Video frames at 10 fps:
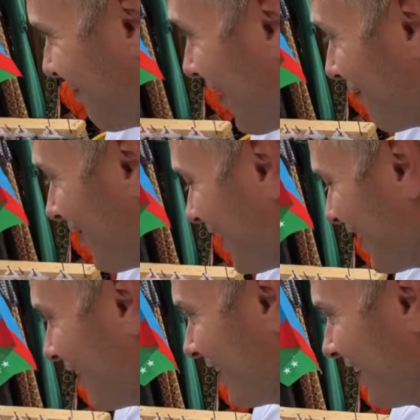five finger.
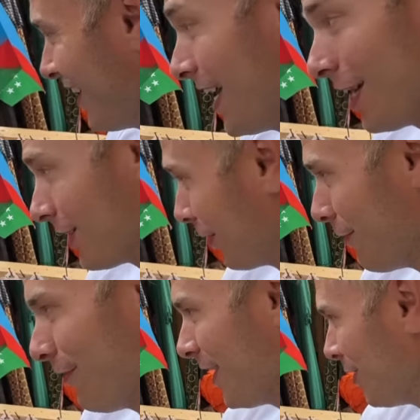Three
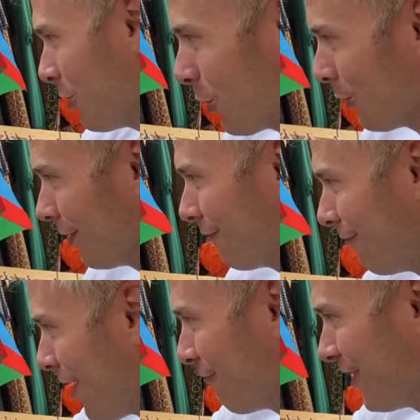finger, no.
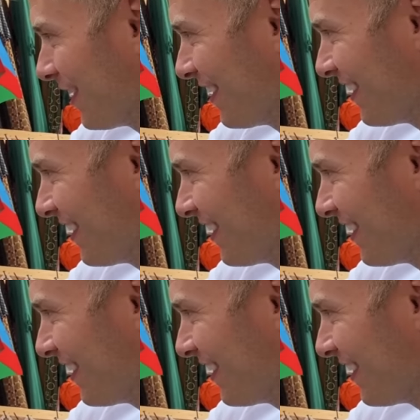Five finger.